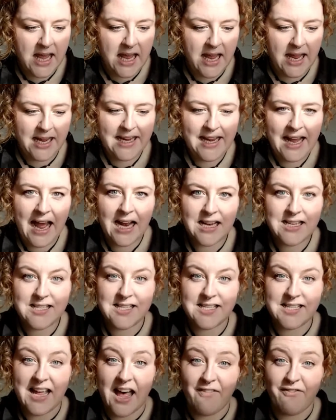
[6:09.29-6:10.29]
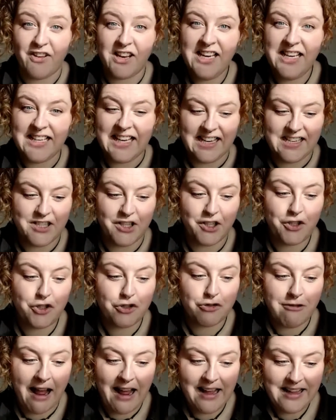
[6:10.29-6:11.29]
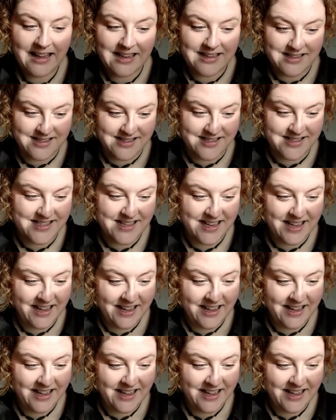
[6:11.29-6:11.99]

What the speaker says: he had 7 little dragons.